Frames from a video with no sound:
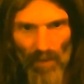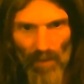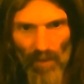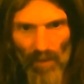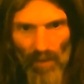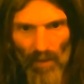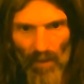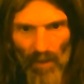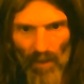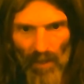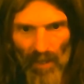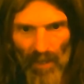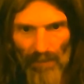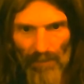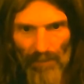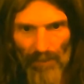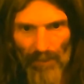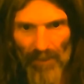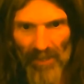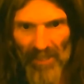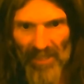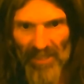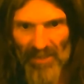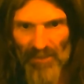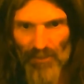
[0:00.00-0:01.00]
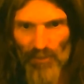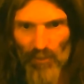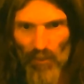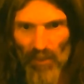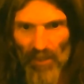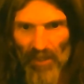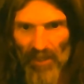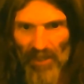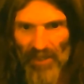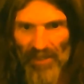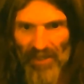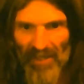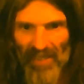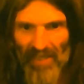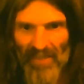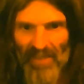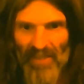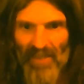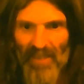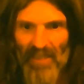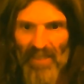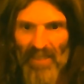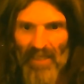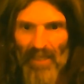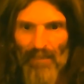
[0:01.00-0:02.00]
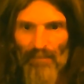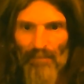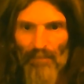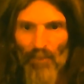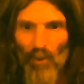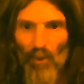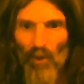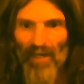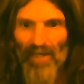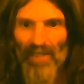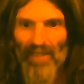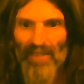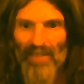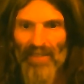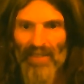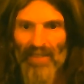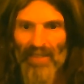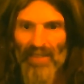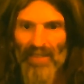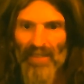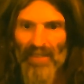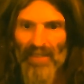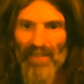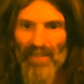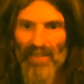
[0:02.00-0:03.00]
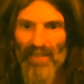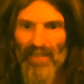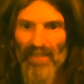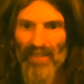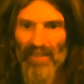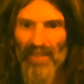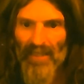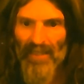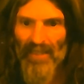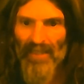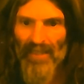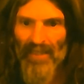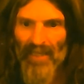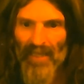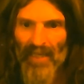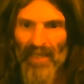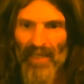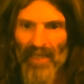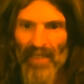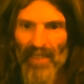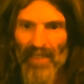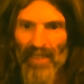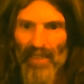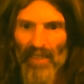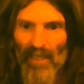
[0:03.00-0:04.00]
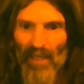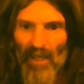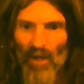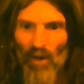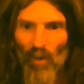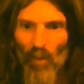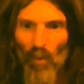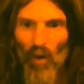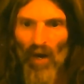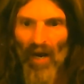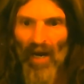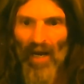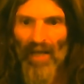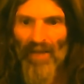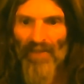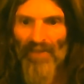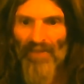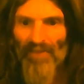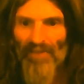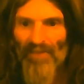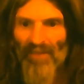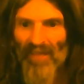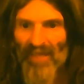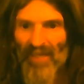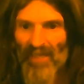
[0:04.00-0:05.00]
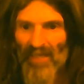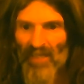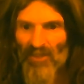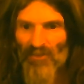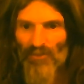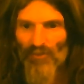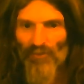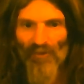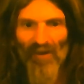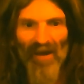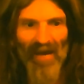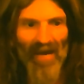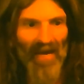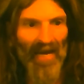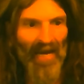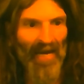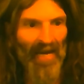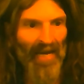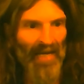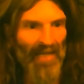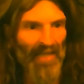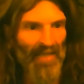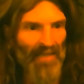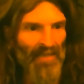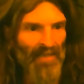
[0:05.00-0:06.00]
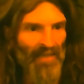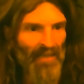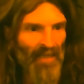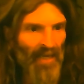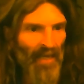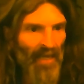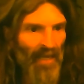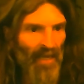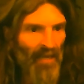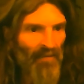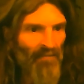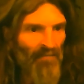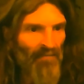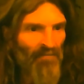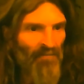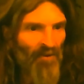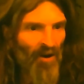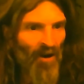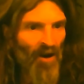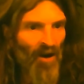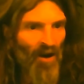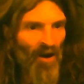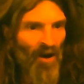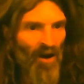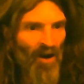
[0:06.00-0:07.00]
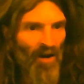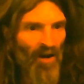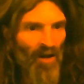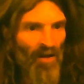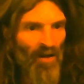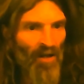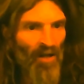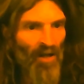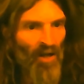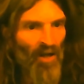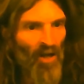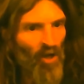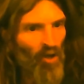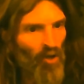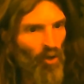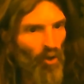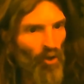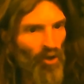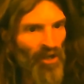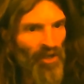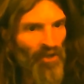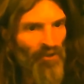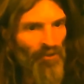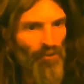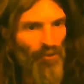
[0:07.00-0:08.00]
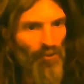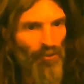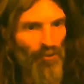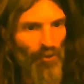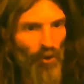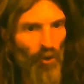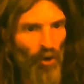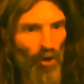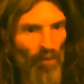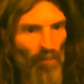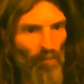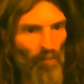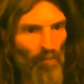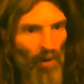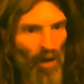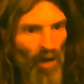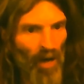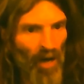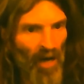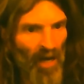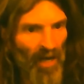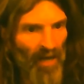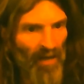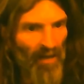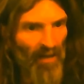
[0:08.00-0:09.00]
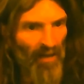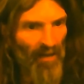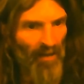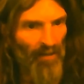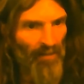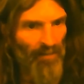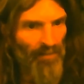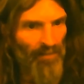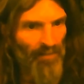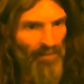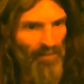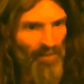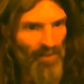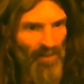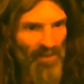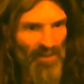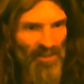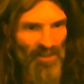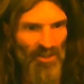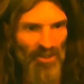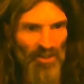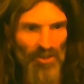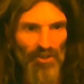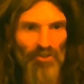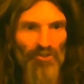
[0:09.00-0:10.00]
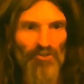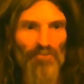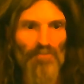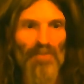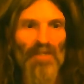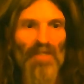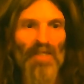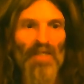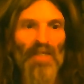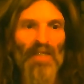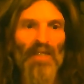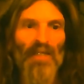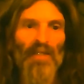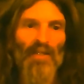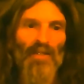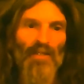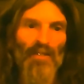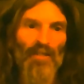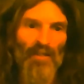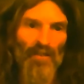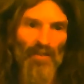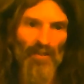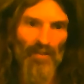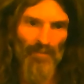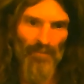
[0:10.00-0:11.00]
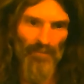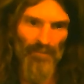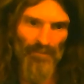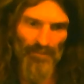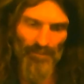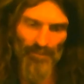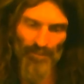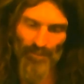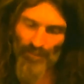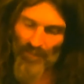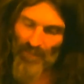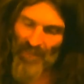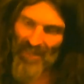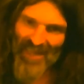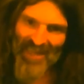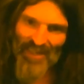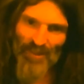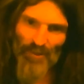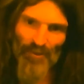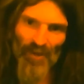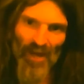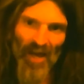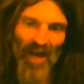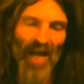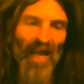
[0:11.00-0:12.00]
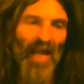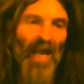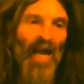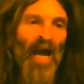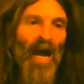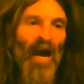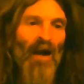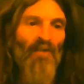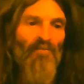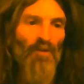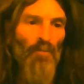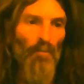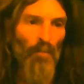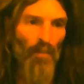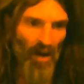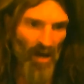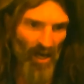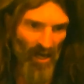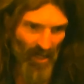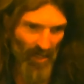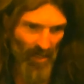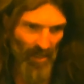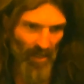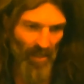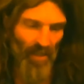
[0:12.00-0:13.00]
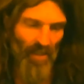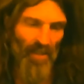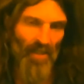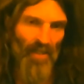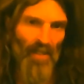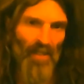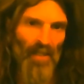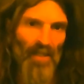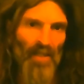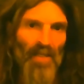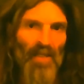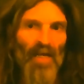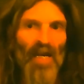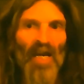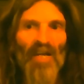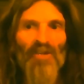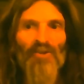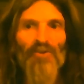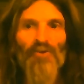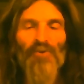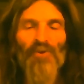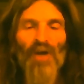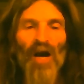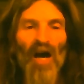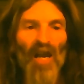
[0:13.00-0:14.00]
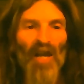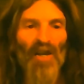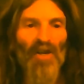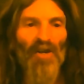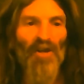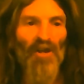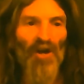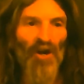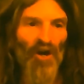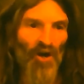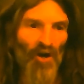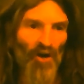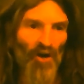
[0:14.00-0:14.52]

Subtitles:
A place where density and buoyancy dictate why things rise and fall according to your model. Excuse me, I do not have a model. I do not know